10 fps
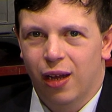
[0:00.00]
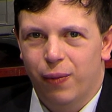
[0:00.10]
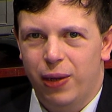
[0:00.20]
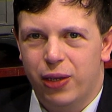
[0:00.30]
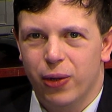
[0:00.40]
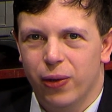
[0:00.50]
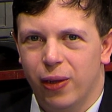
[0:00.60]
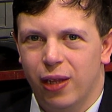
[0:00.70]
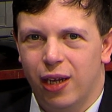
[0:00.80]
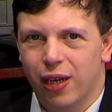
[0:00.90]
We told
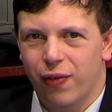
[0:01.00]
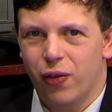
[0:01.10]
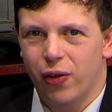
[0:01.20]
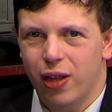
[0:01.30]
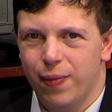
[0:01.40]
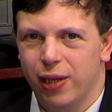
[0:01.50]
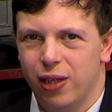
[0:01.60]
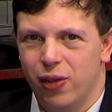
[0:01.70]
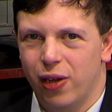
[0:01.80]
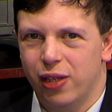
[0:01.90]
a lot of stories about
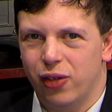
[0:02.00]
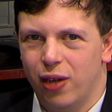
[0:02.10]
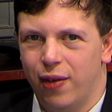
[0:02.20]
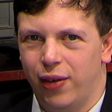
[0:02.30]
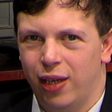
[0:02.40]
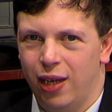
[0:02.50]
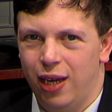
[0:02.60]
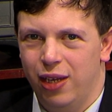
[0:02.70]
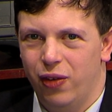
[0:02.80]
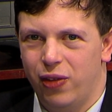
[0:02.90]
distracted driving. A
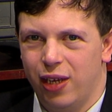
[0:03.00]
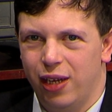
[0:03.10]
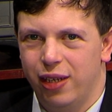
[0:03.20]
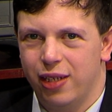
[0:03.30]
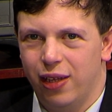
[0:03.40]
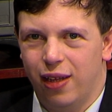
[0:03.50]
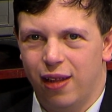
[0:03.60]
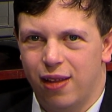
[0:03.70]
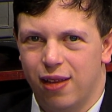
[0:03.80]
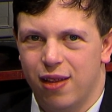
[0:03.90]
new study tells
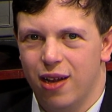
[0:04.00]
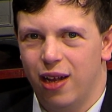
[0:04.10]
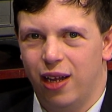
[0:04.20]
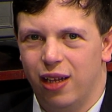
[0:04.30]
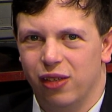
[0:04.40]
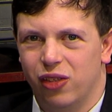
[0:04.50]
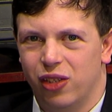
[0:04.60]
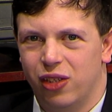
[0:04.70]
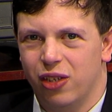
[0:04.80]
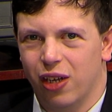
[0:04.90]
us it's not
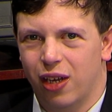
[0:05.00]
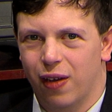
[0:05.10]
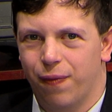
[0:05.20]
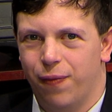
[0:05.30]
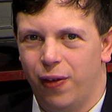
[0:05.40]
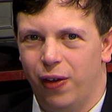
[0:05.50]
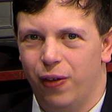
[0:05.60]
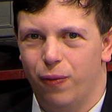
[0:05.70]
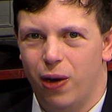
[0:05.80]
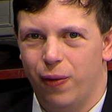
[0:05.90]
just talking on the
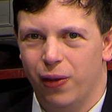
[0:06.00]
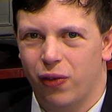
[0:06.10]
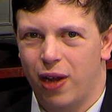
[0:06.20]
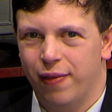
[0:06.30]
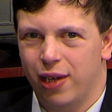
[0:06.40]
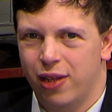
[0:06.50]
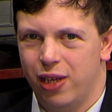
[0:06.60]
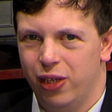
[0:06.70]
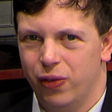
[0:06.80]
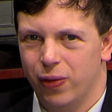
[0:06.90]
phone while we drive that's
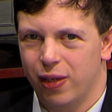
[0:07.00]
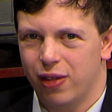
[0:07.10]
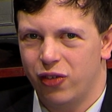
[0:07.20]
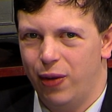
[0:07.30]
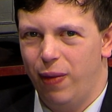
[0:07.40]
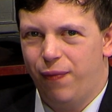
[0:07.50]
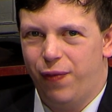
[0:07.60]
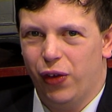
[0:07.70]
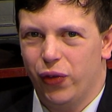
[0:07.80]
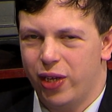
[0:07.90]
dangerous. Jamie
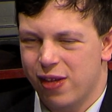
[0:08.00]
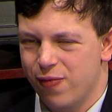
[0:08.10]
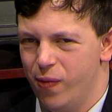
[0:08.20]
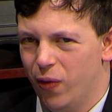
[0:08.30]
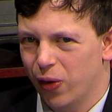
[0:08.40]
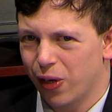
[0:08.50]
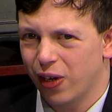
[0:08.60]
Fields has more.